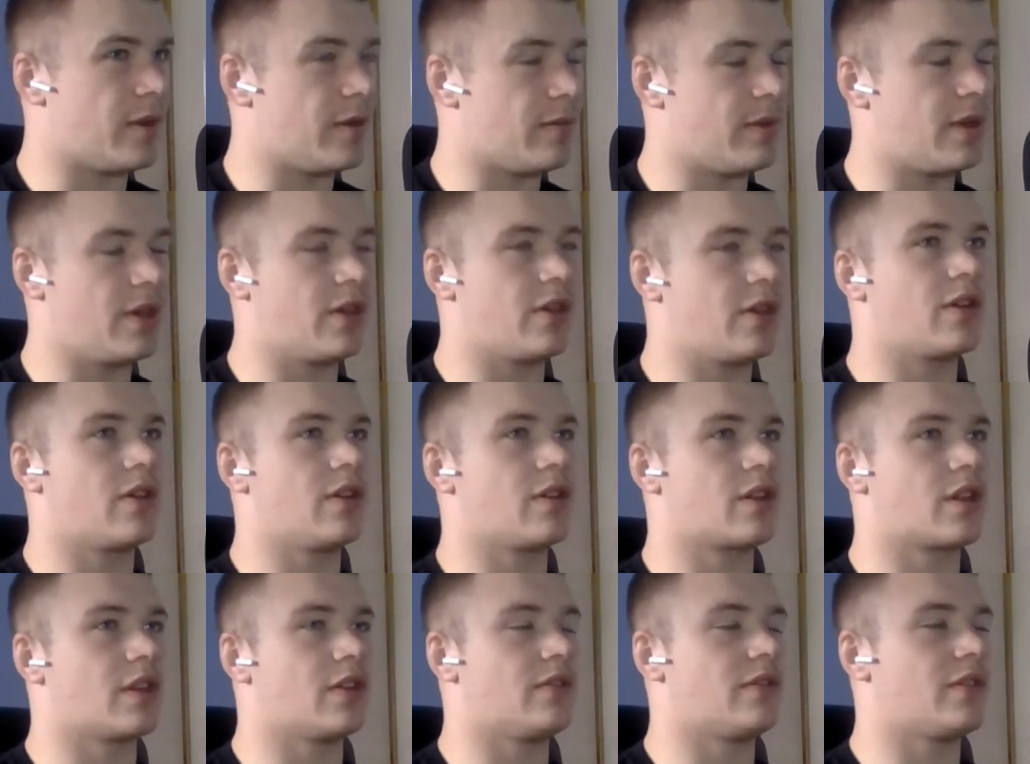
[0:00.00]
Maybe you
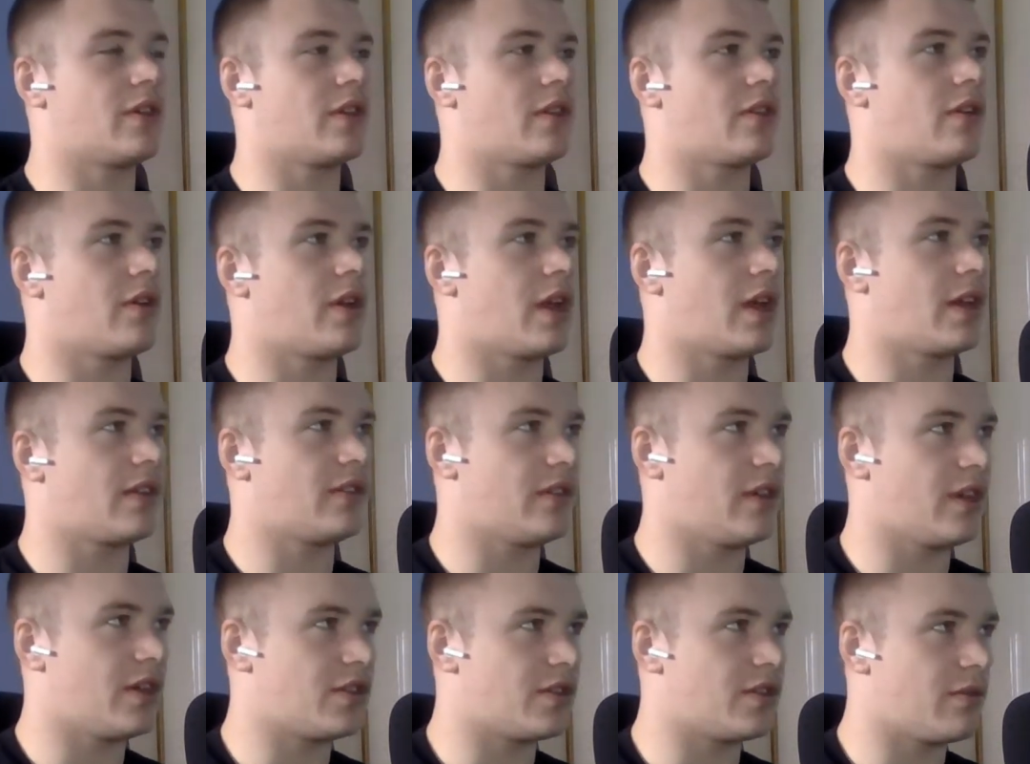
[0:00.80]
could consider an
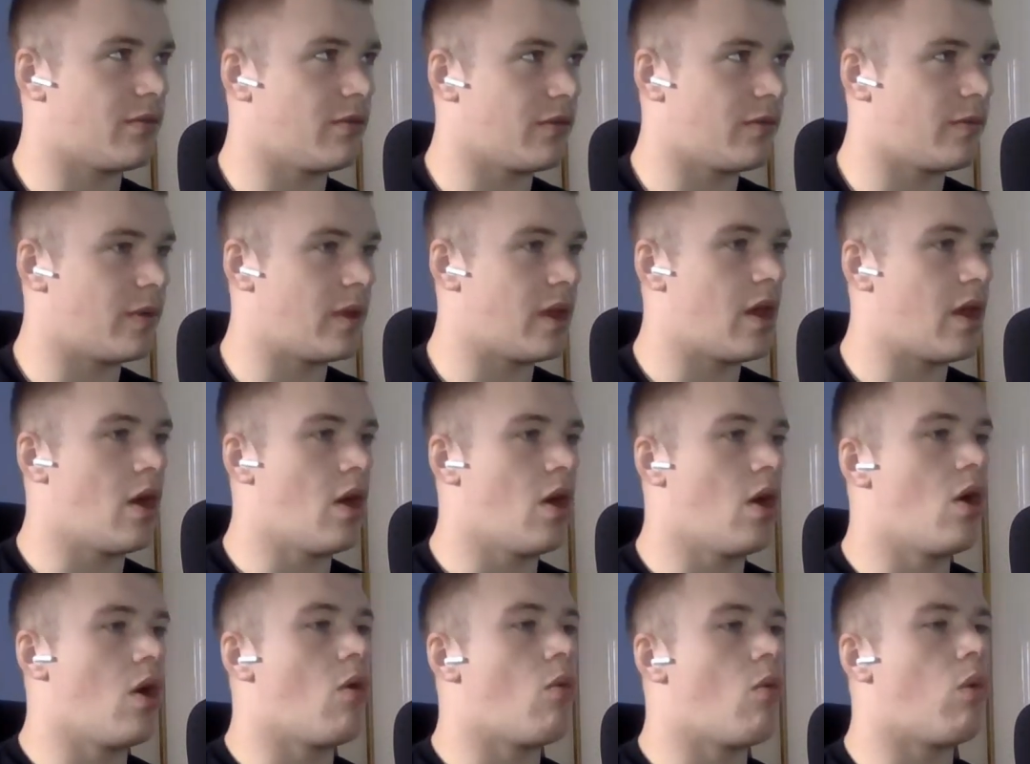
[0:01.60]
isolation movement,
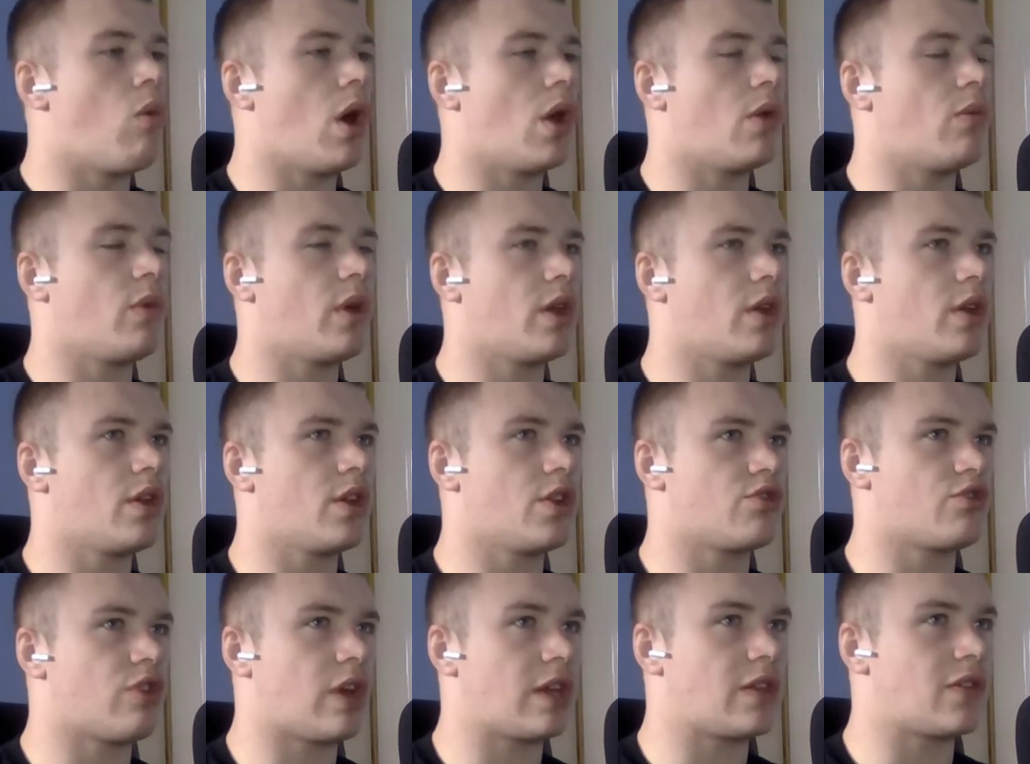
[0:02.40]
one where
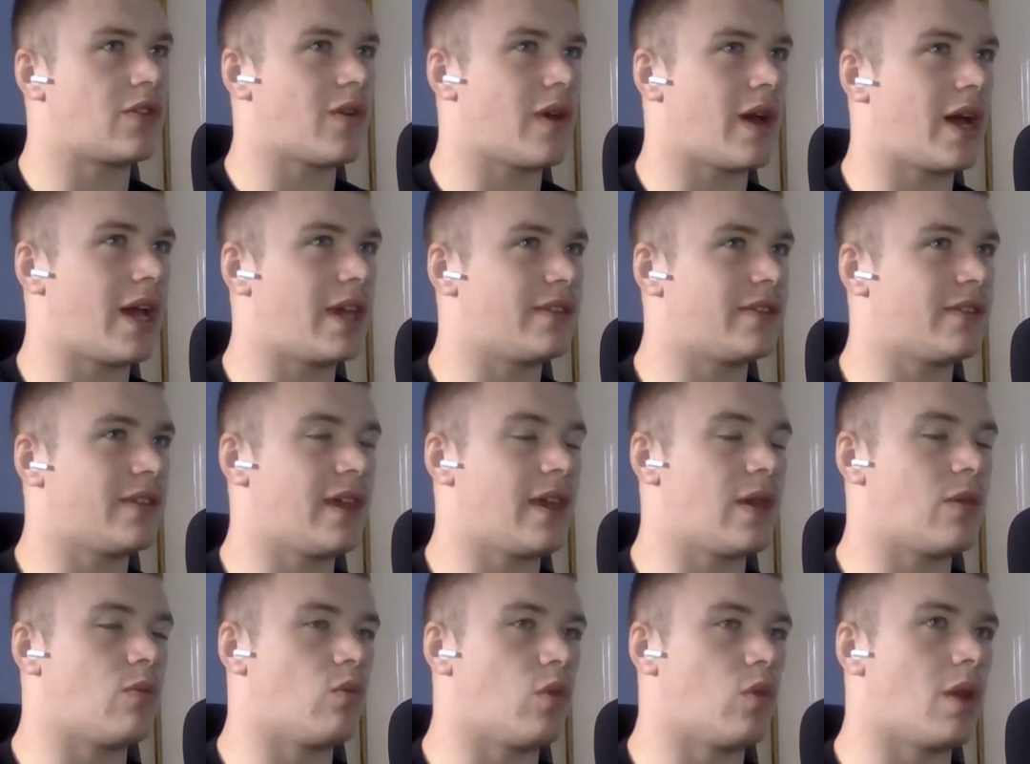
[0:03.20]
you're trying to
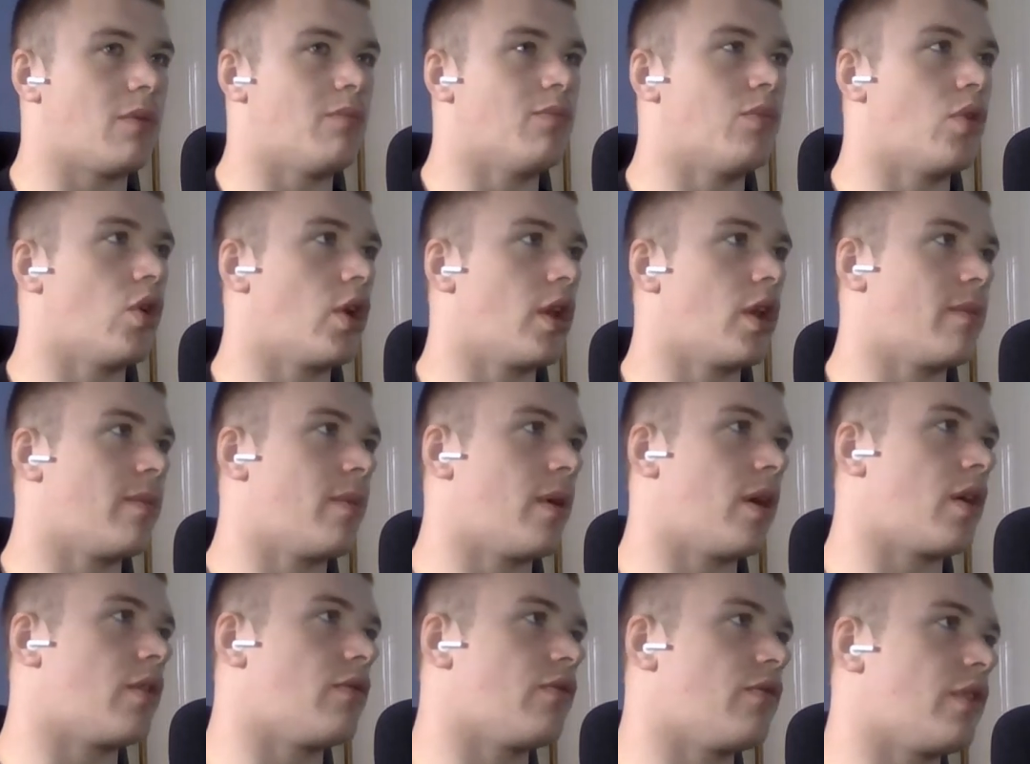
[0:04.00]
isolate one body
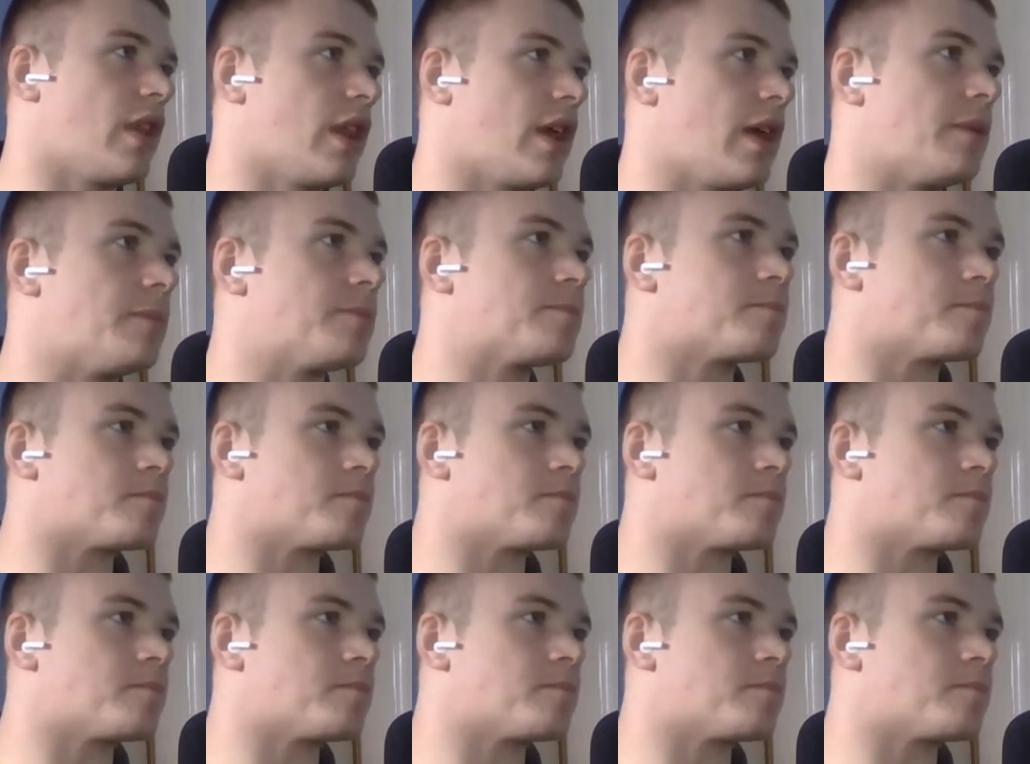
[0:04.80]
part really.